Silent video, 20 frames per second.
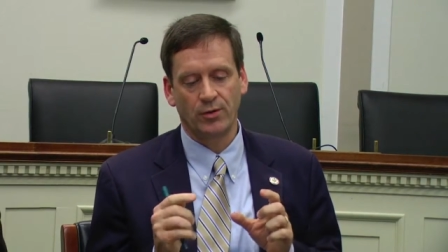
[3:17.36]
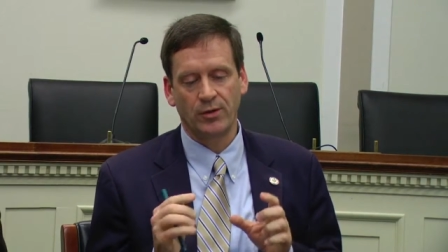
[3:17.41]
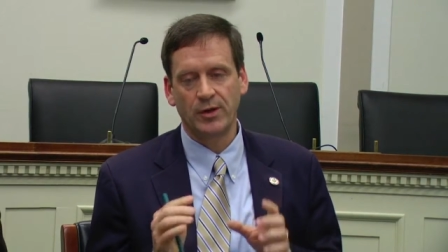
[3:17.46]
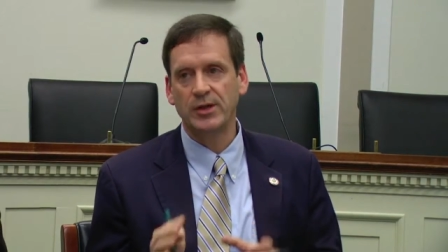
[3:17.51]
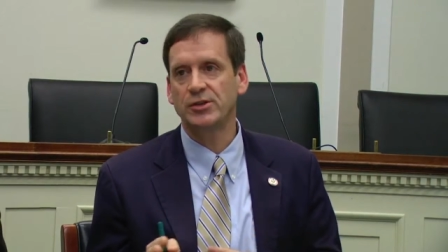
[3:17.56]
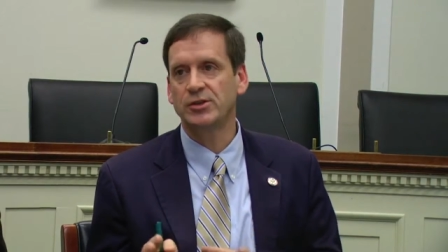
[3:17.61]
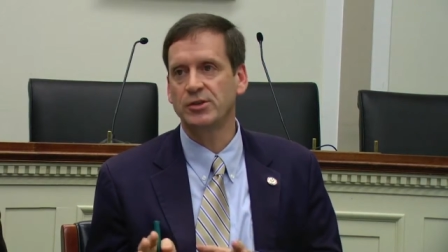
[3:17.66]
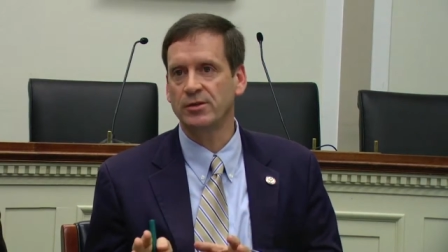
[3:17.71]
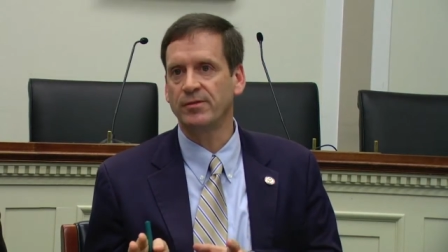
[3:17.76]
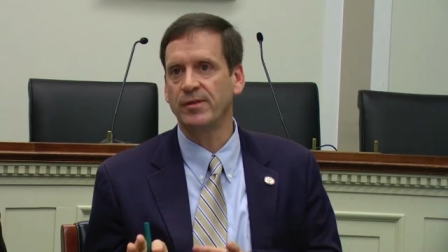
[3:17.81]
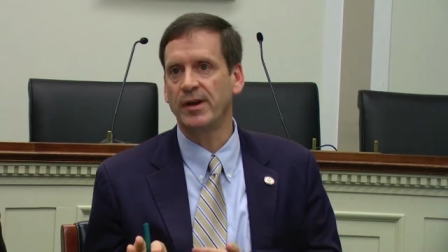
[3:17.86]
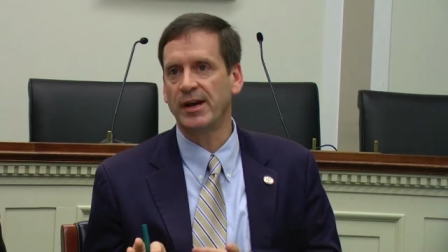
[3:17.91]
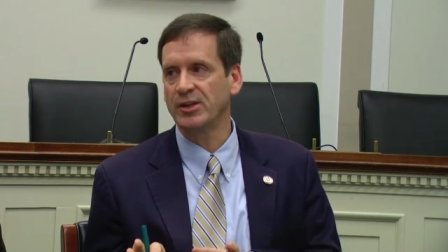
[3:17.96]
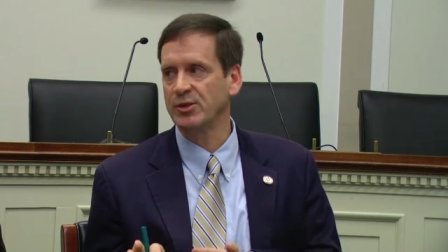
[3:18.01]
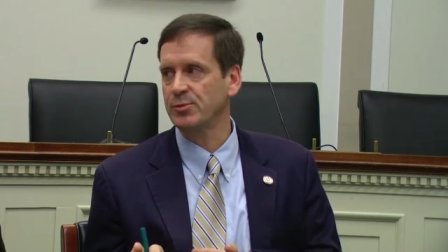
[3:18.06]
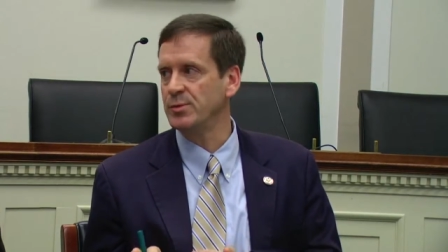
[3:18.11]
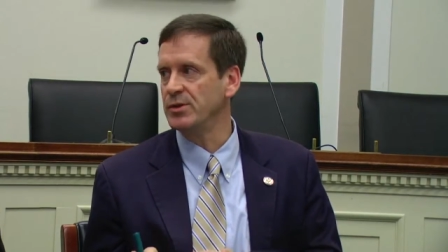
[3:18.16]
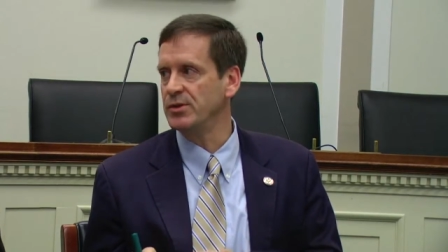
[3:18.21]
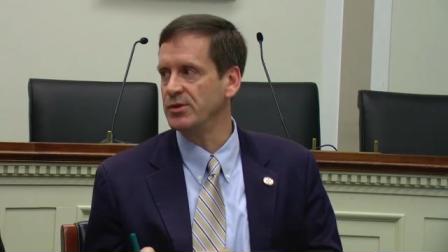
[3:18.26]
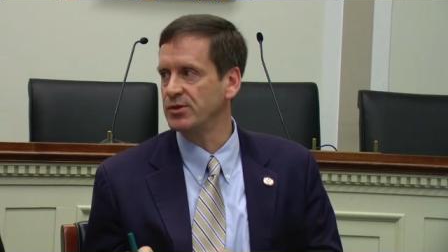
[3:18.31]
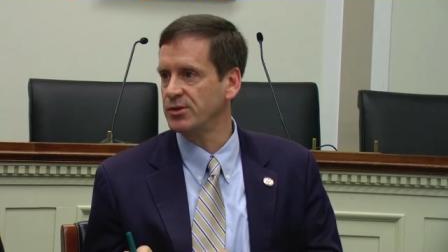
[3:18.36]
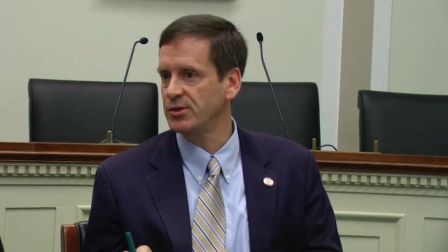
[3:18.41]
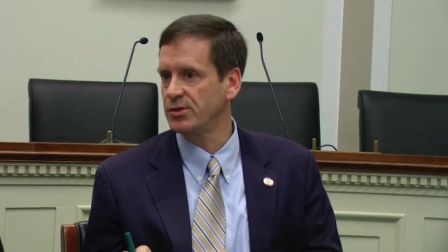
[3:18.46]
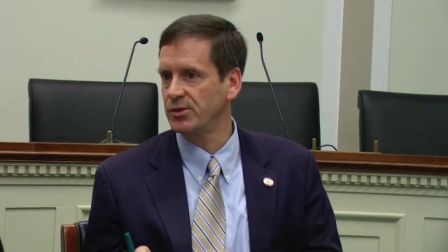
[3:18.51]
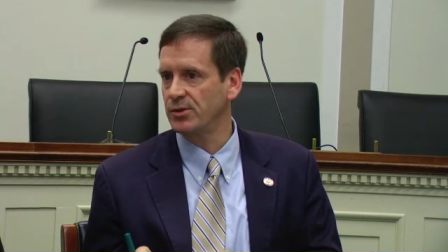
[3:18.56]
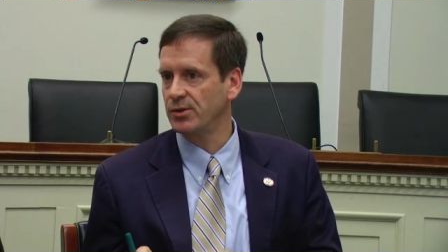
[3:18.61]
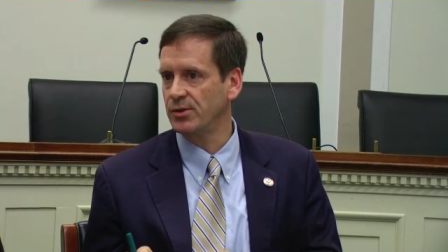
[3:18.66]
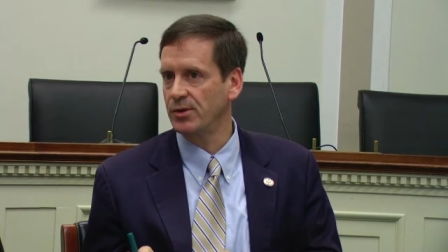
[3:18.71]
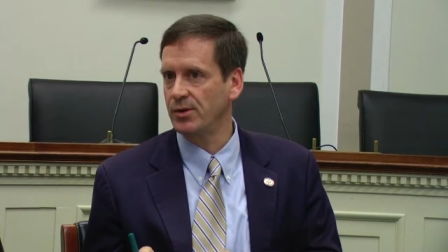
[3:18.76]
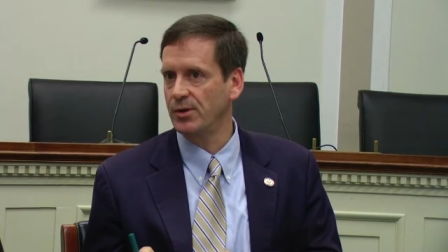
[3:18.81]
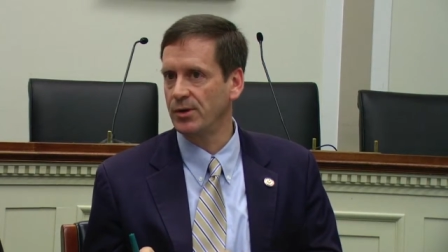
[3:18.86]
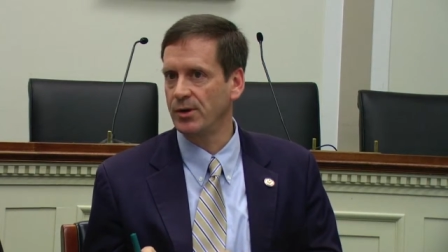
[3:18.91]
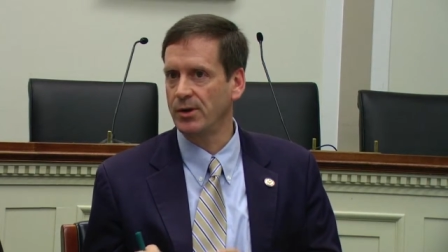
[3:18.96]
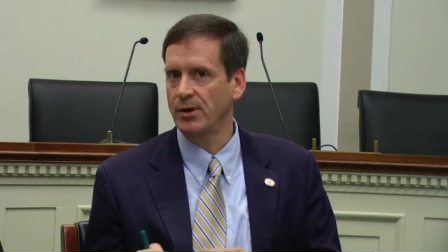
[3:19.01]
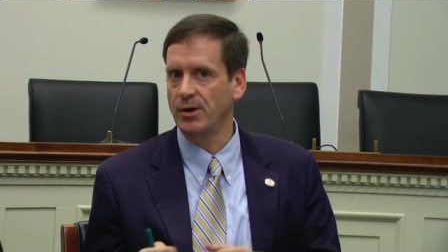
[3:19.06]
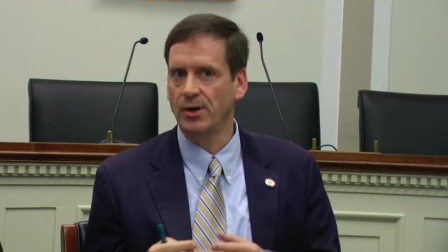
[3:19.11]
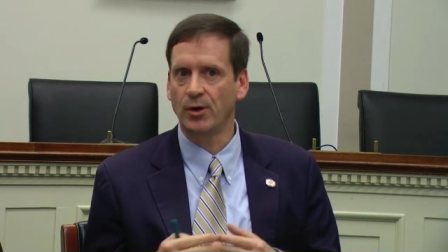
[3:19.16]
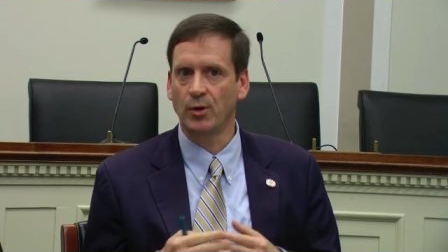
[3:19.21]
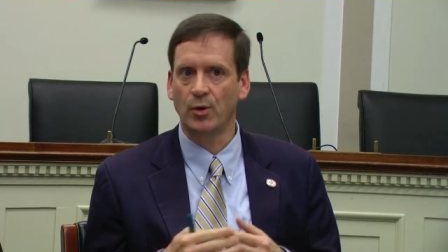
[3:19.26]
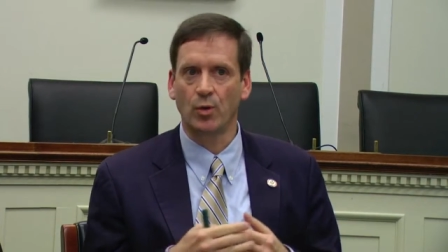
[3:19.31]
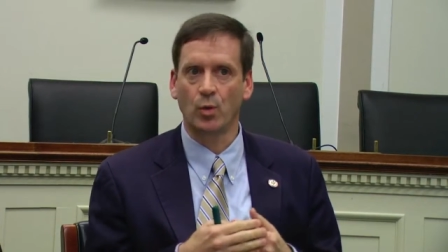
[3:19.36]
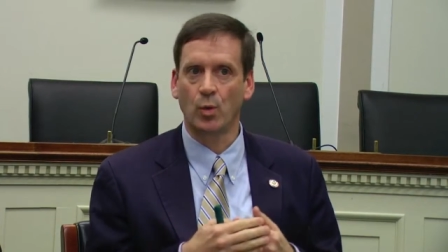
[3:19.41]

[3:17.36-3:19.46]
these investments, uh,